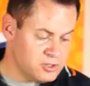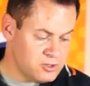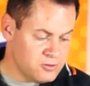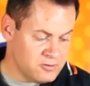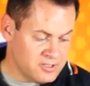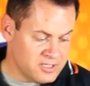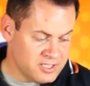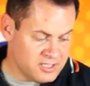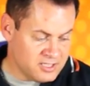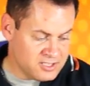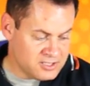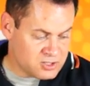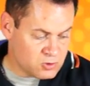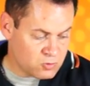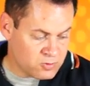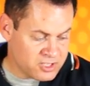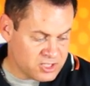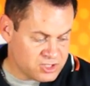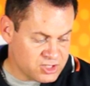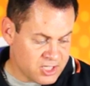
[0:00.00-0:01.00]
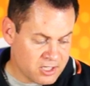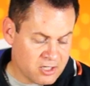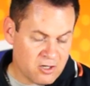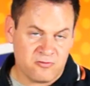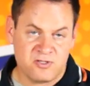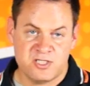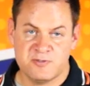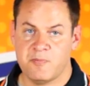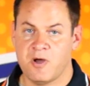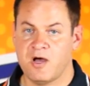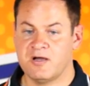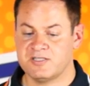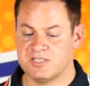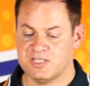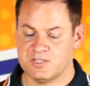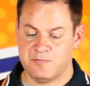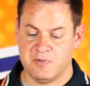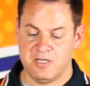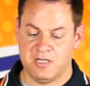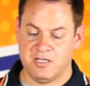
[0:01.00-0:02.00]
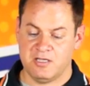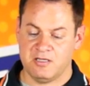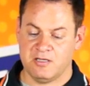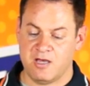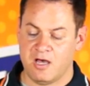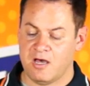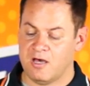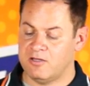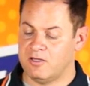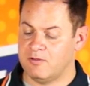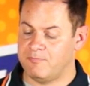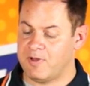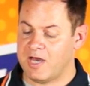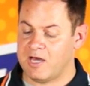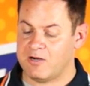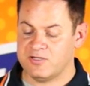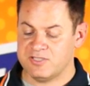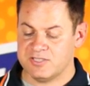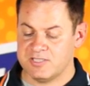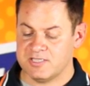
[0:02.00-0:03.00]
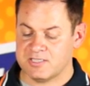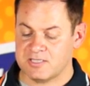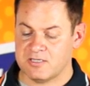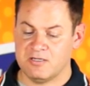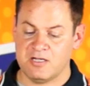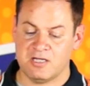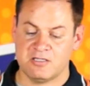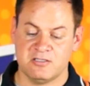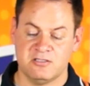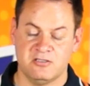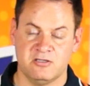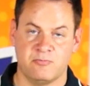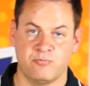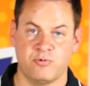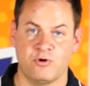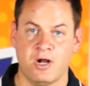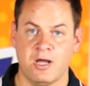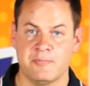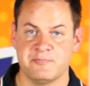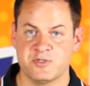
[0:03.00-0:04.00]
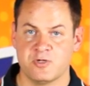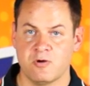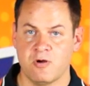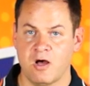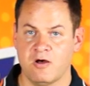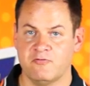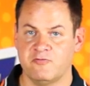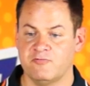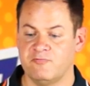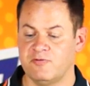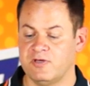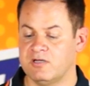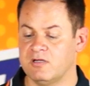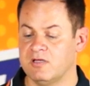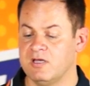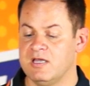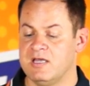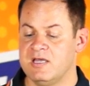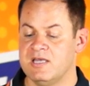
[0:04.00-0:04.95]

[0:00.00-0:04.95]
to do is we're going to check all these boxes, meaning the battery's disconnected, the props are off of it.